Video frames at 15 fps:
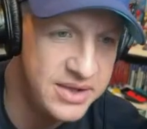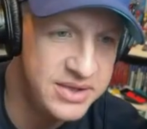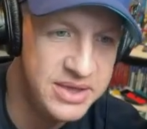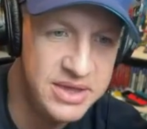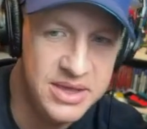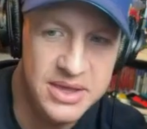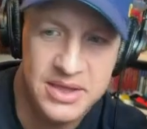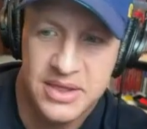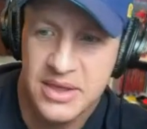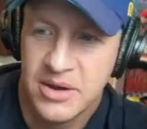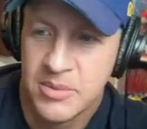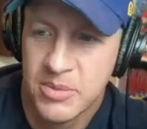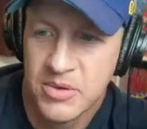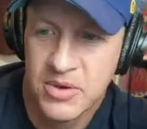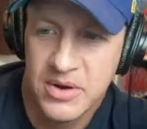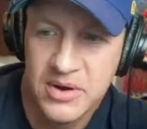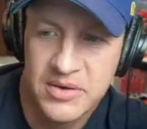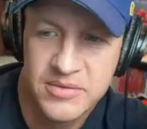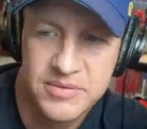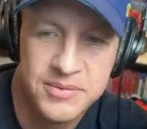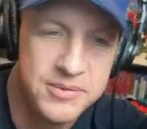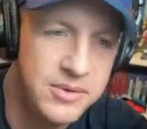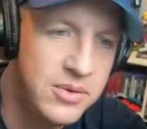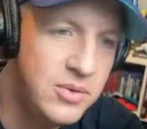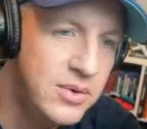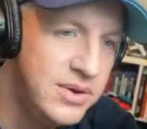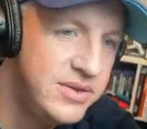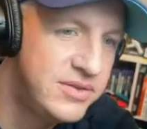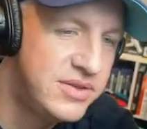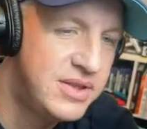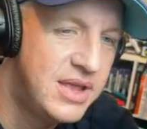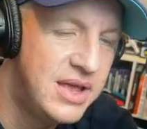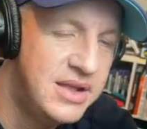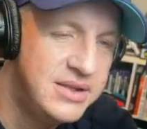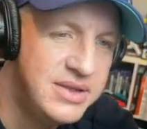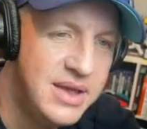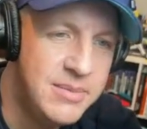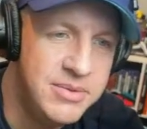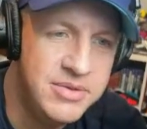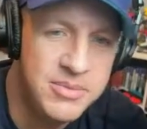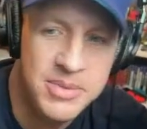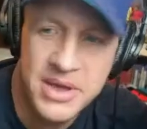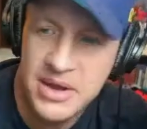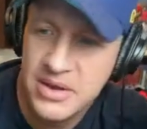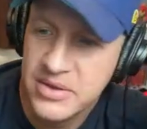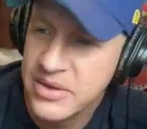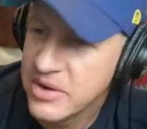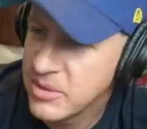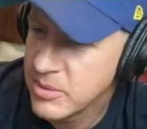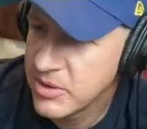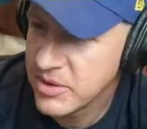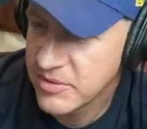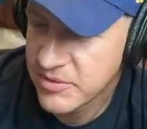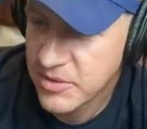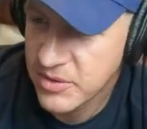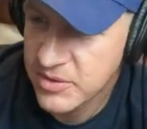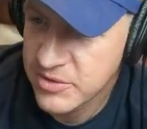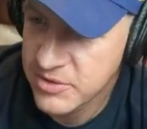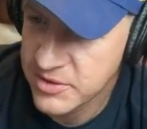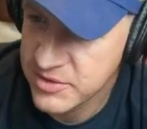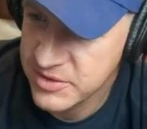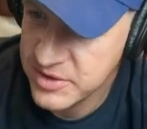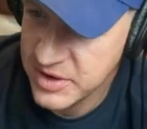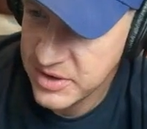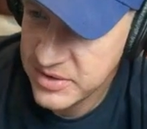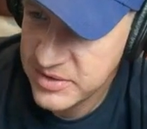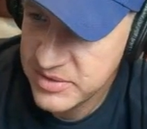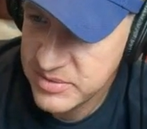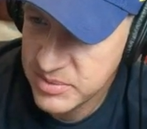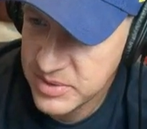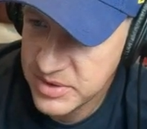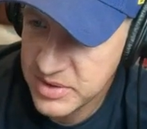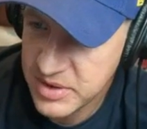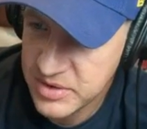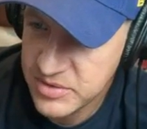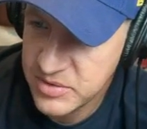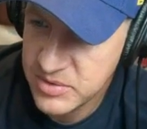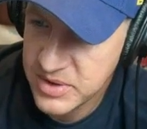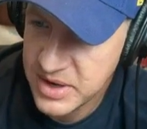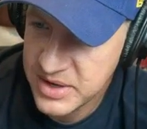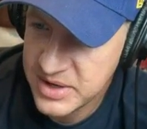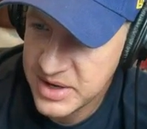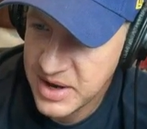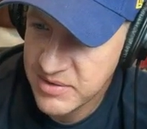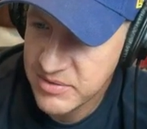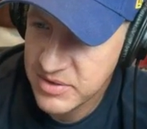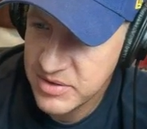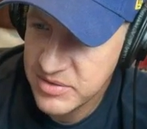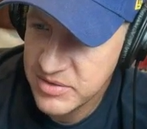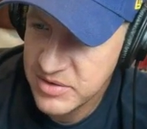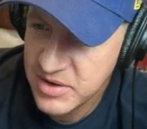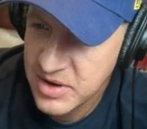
the leaderboard of who is on top of the batting leaderboard, of course, Christian Yelich with a 290 average,